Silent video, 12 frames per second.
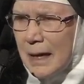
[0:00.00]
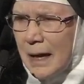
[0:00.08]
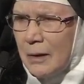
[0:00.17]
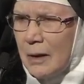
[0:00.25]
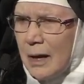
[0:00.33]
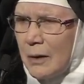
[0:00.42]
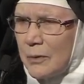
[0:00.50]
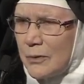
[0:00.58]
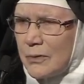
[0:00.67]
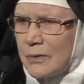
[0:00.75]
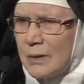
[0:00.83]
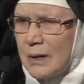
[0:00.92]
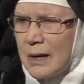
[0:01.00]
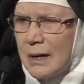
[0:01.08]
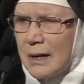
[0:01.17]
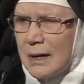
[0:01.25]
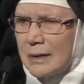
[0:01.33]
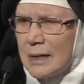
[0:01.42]
I was,
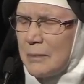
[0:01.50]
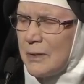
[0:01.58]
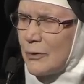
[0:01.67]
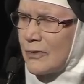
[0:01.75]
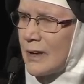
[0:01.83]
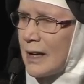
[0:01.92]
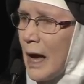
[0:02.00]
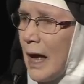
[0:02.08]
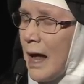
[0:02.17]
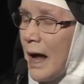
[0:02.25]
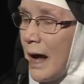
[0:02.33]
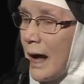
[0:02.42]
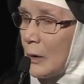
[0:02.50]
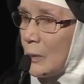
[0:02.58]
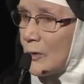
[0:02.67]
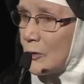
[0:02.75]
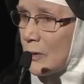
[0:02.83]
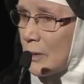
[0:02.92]
let me say, I
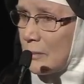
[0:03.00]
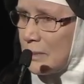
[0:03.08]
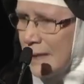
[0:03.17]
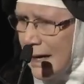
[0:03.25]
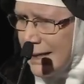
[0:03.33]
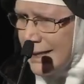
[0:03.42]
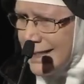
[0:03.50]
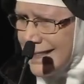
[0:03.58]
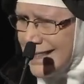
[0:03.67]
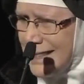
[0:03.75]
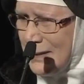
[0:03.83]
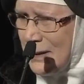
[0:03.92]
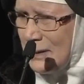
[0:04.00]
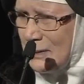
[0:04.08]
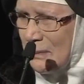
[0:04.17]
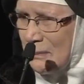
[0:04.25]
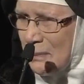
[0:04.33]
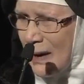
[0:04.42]
was blinded
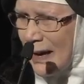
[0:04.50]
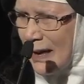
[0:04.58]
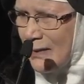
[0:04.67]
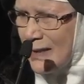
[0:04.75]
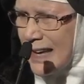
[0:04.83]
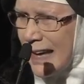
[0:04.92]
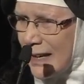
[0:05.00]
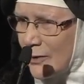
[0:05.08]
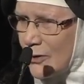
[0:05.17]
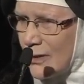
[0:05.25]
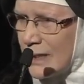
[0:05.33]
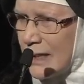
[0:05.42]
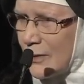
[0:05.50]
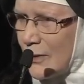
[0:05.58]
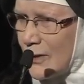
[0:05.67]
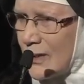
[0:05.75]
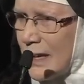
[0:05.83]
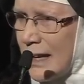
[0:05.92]
by the
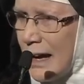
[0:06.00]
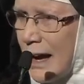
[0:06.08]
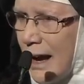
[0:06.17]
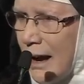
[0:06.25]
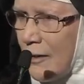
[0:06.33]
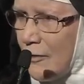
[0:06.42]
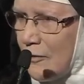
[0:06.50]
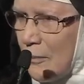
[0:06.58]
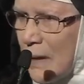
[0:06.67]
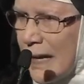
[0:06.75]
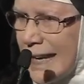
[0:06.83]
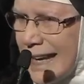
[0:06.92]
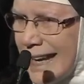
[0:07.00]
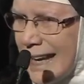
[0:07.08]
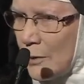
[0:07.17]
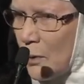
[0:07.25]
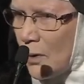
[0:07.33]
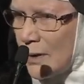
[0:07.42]
excellence of money
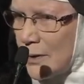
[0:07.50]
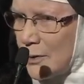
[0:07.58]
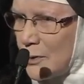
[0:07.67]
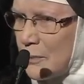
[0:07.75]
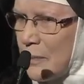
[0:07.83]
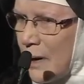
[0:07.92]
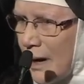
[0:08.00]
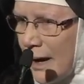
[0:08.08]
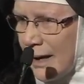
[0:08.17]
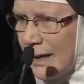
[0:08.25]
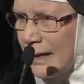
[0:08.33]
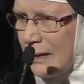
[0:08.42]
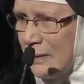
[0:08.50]
and all it could buy